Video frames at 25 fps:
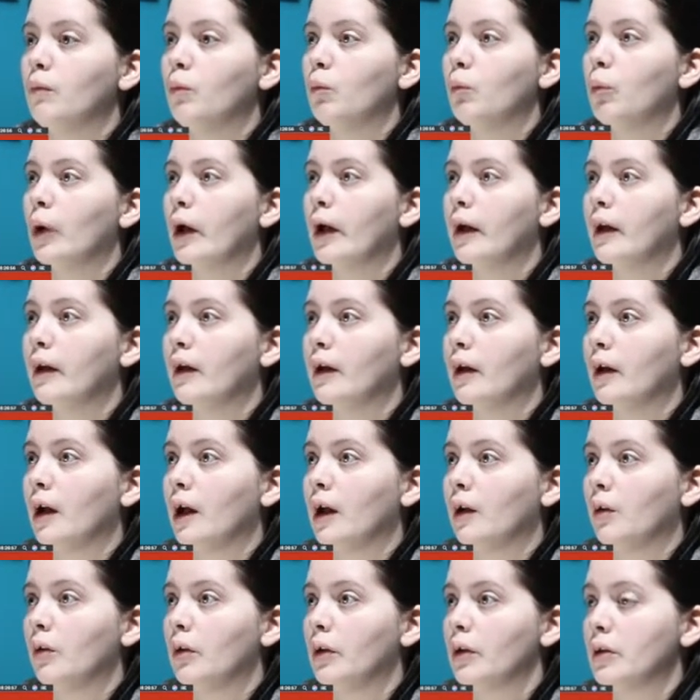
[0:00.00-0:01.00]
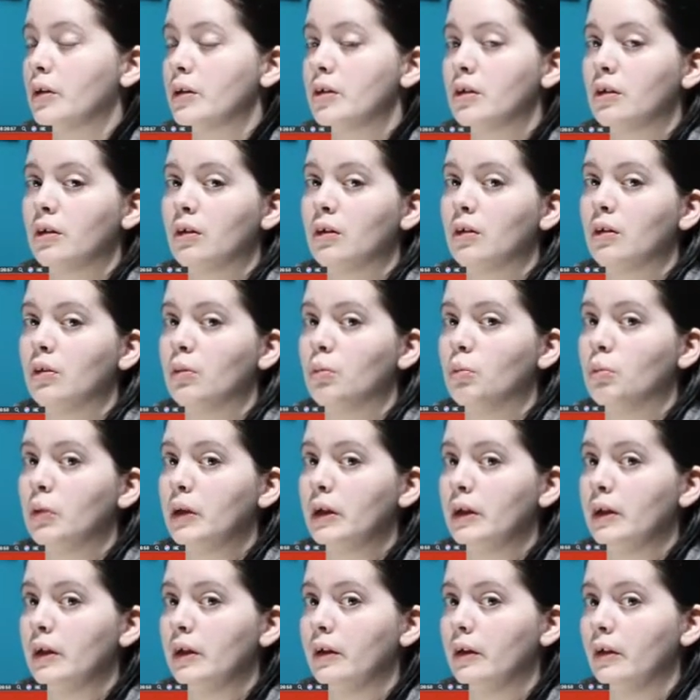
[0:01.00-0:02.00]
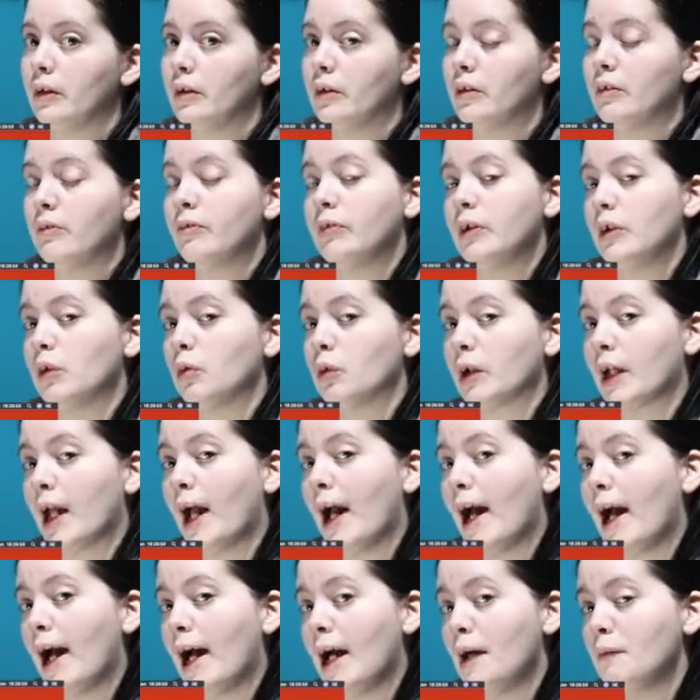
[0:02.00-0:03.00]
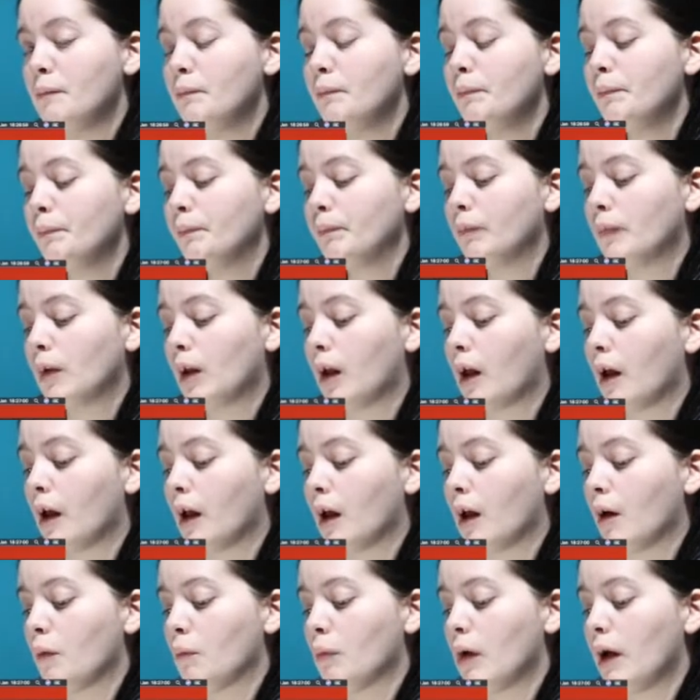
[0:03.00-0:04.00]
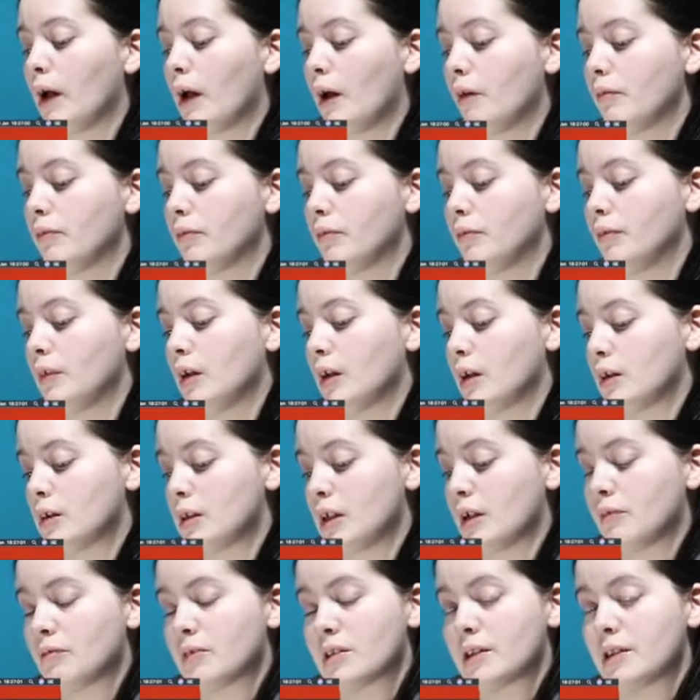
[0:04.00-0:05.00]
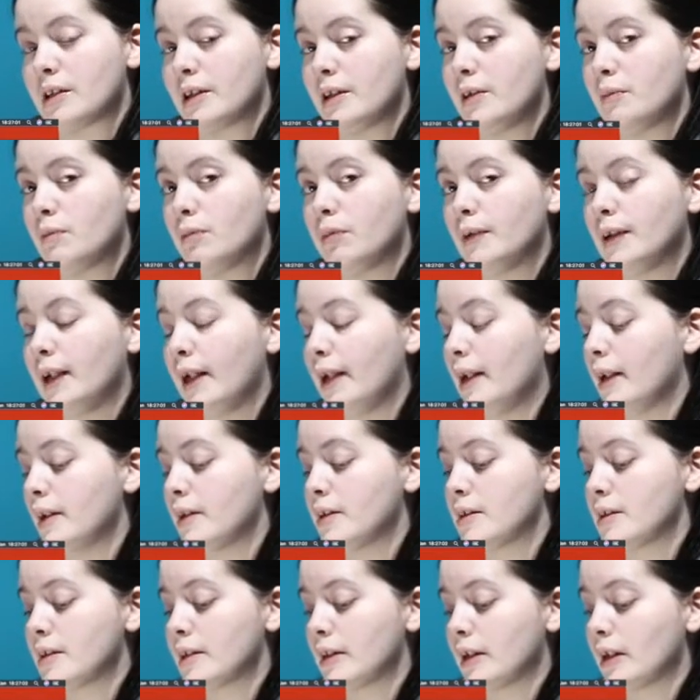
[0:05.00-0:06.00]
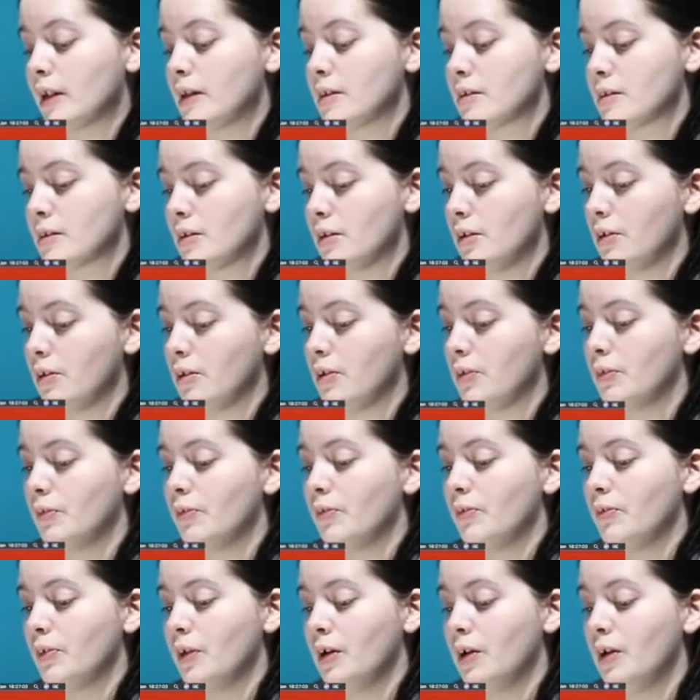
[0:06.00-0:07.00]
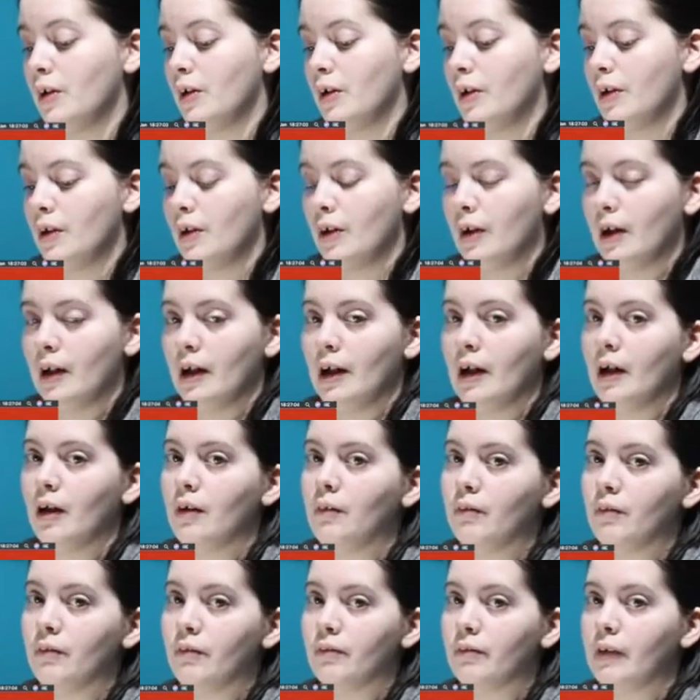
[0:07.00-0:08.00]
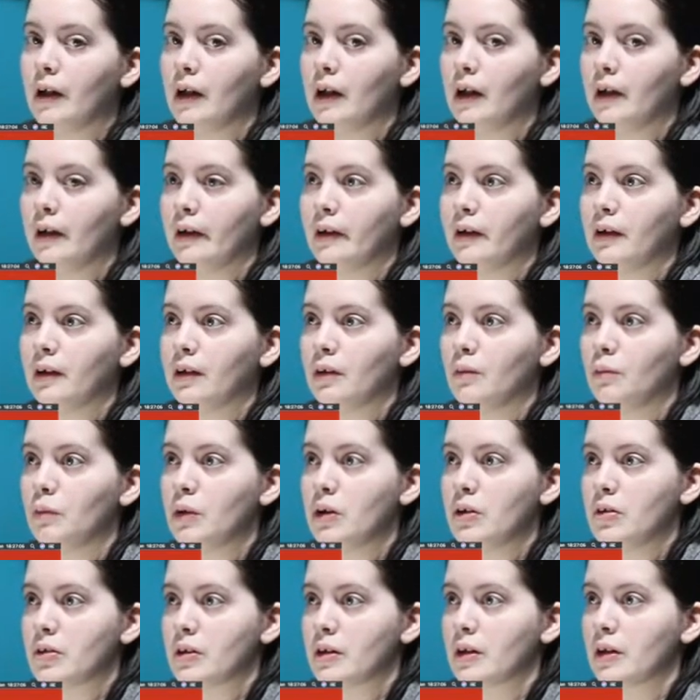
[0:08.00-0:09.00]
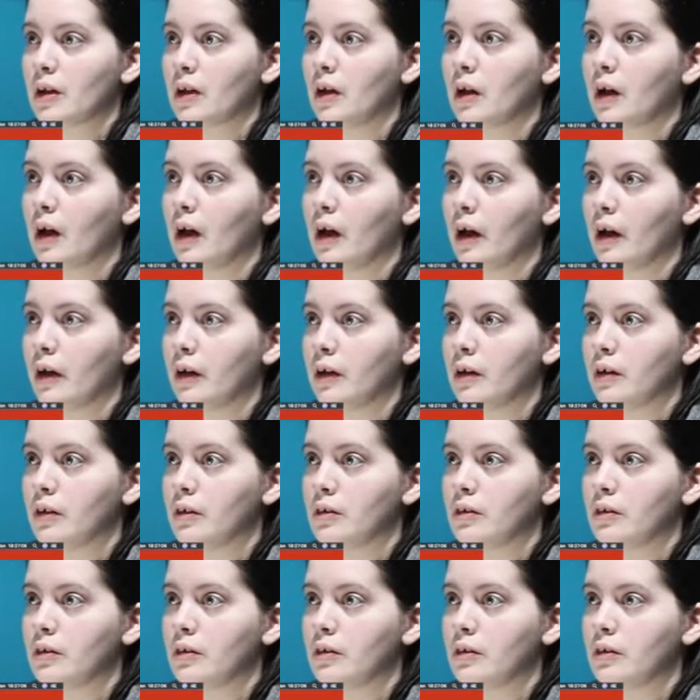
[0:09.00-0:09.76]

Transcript: when I want to feel calm. I actually have a sleep playlist that has a lot of violin music and